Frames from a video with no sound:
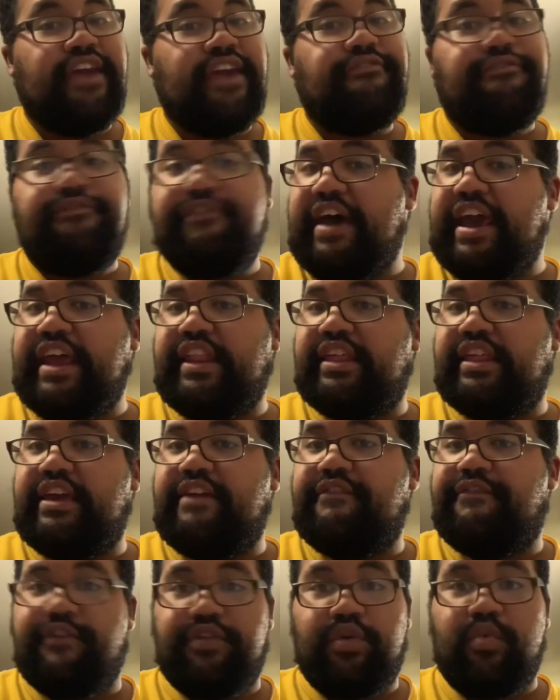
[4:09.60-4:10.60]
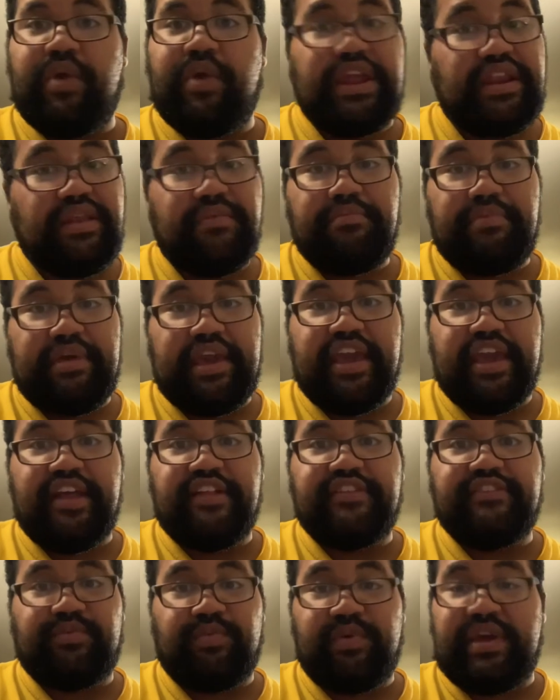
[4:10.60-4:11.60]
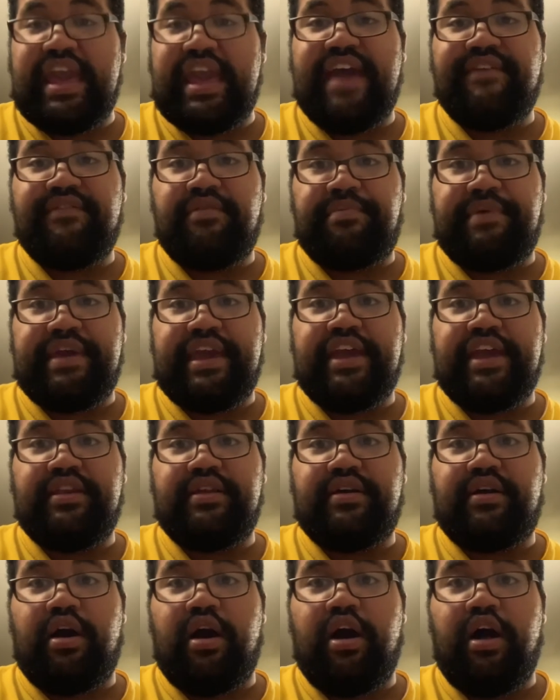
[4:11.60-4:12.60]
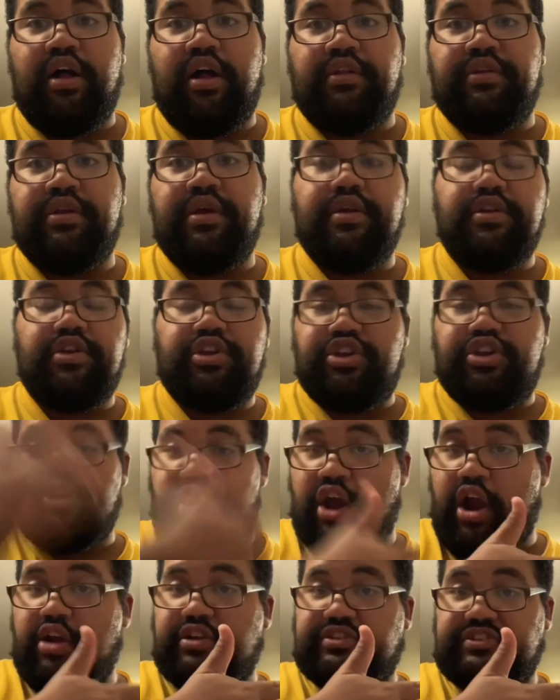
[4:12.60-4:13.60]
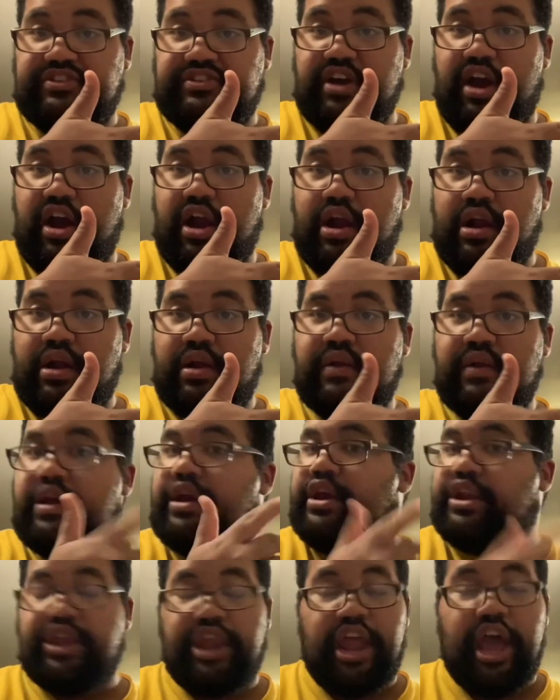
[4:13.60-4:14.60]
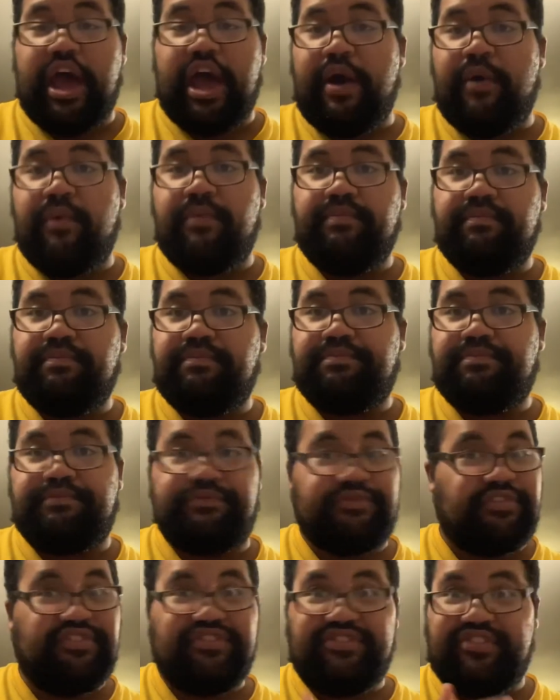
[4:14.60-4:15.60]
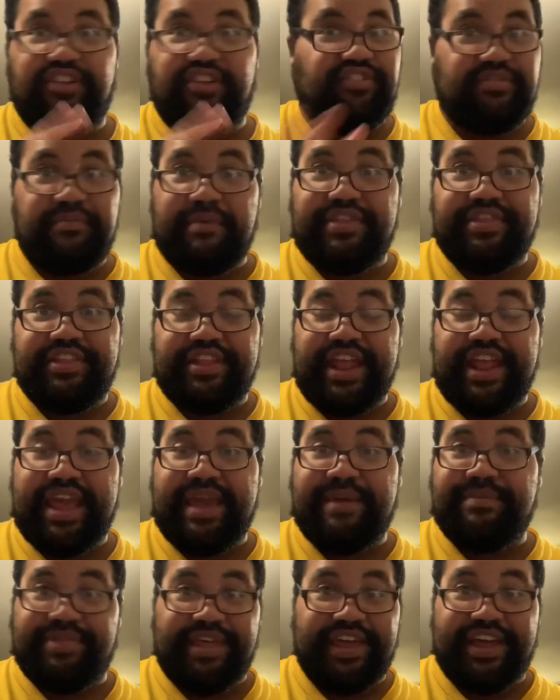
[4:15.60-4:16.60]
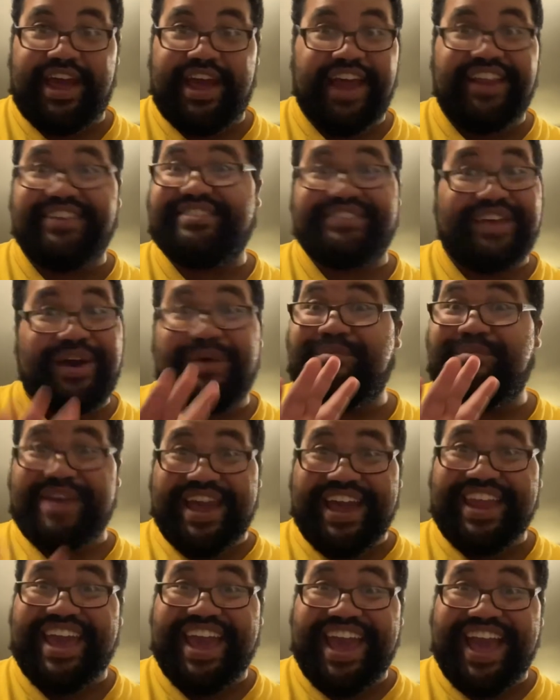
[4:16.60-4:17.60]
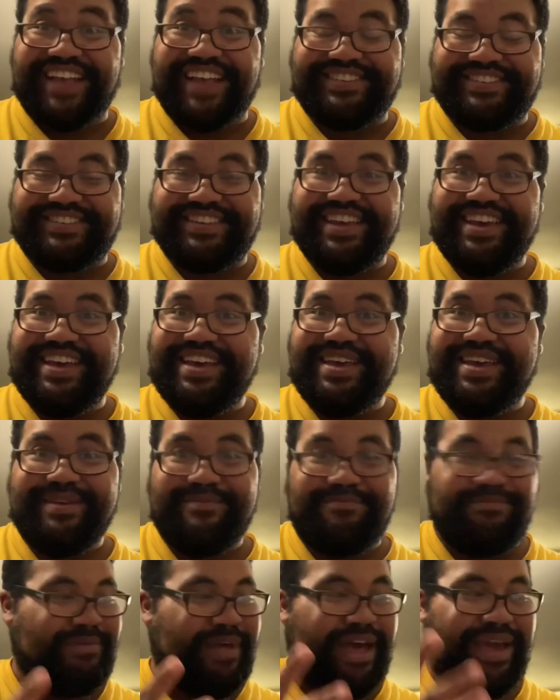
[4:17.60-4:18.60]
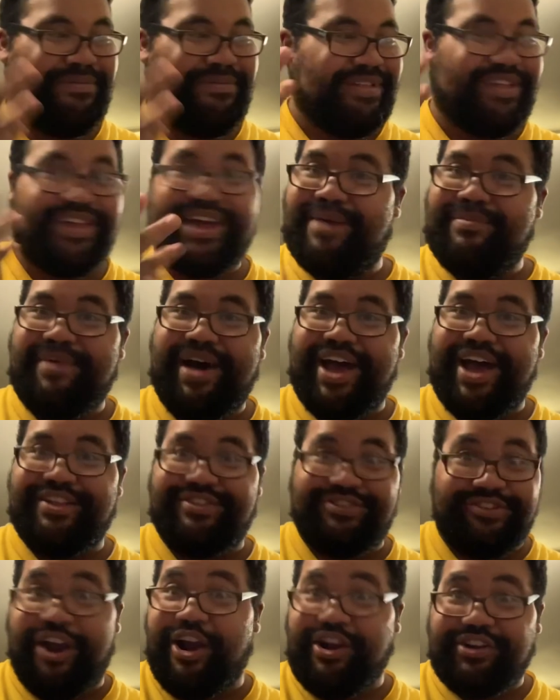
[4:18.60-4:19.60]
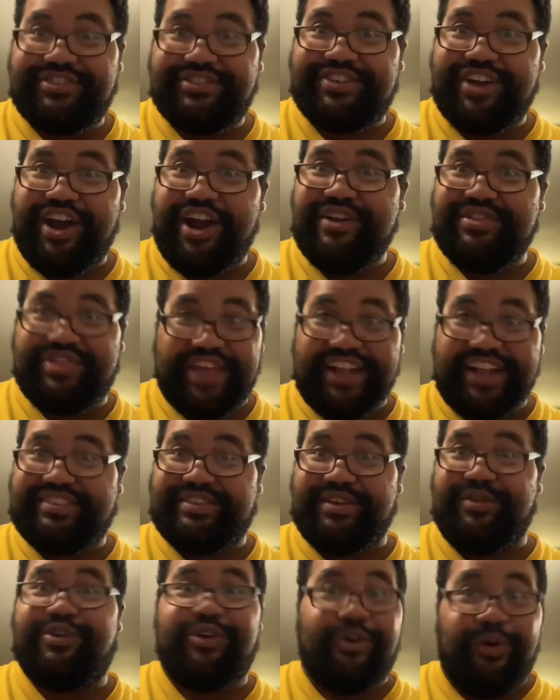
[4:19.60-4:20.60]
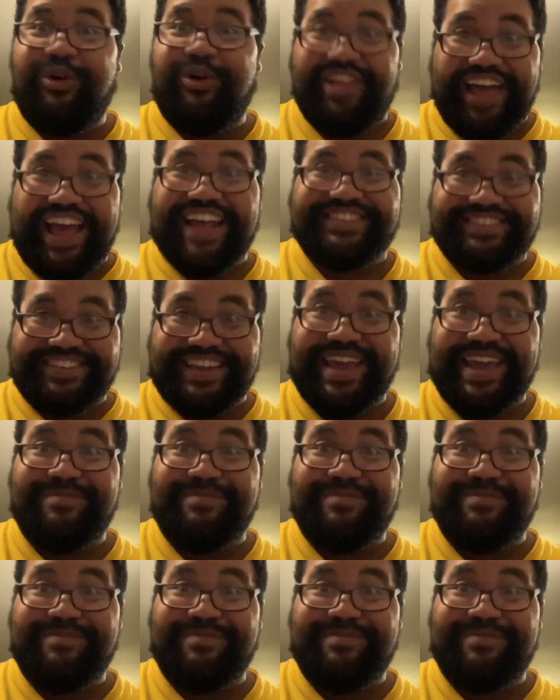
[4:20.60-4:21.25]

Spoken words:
finally, for the random bands, we have a band called Dark Star. Now, just judging by the name, they kind of sound badass. I mean, come on, Dark Star? That's a cool ass name,